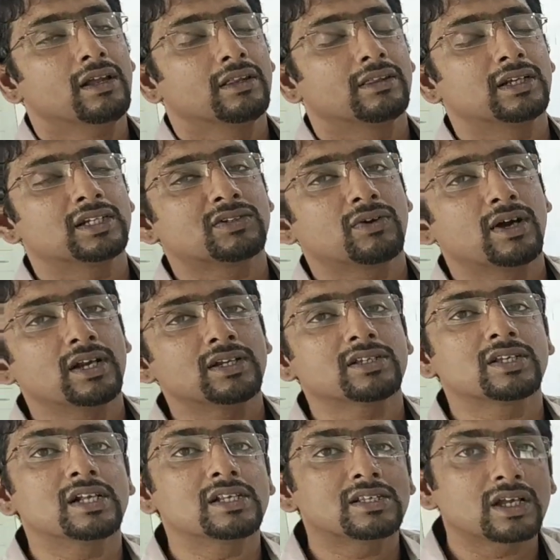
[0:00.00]
The Schwann
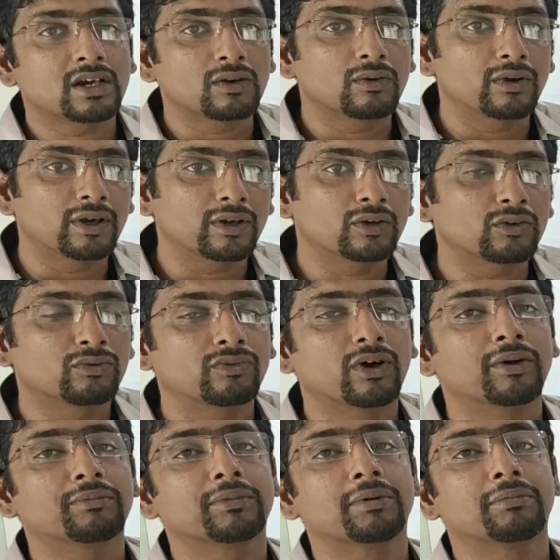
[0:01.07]
cells are going to
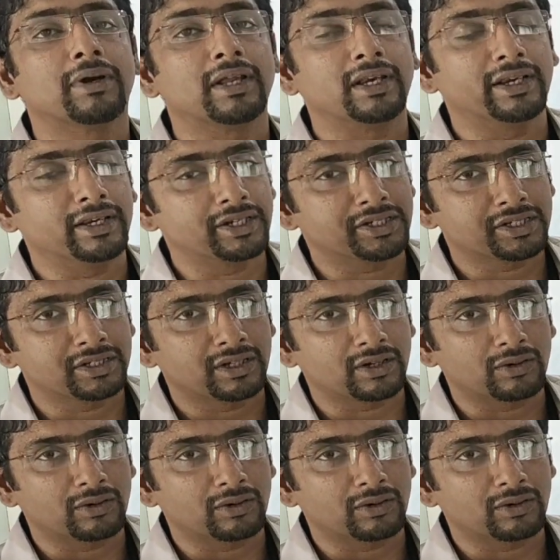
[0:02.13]
form the myelination